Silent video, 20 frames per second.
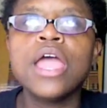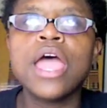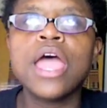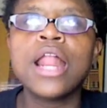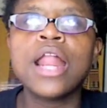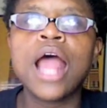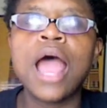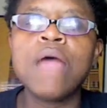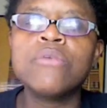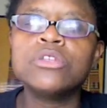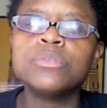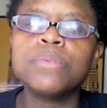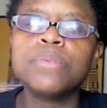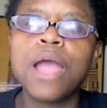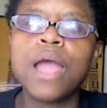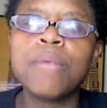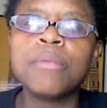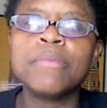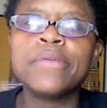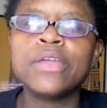And I was
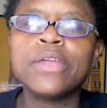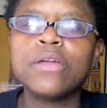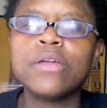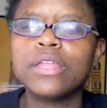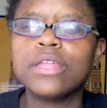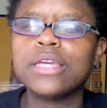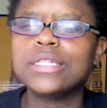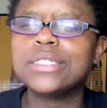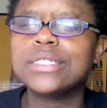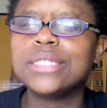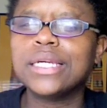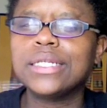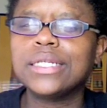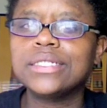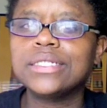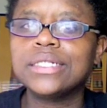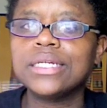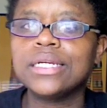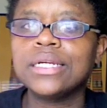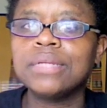probably only
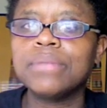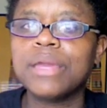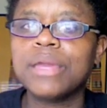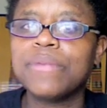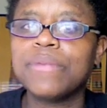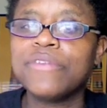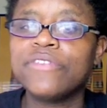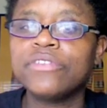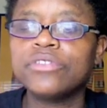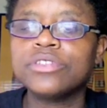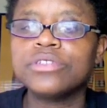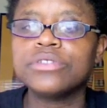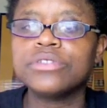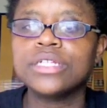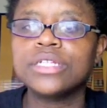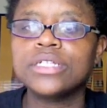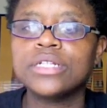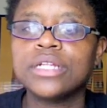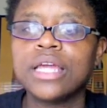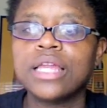16, maybe 15 or
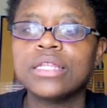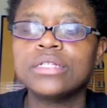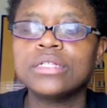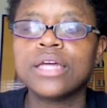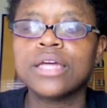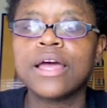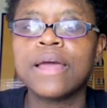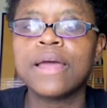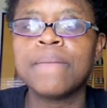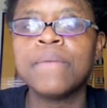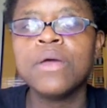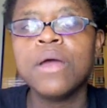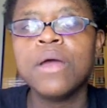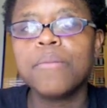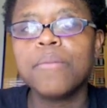16 at the time.